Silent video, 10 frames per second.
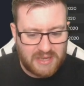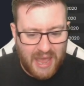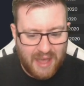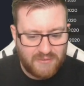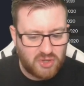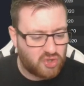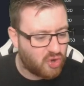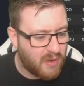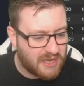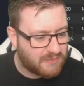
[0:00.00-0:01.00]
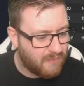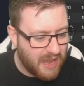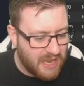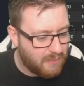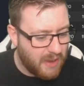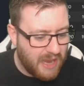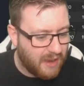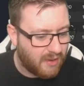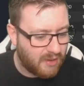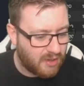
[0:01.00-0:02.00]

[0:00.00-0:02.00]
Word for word: Cefn Druids, maybe.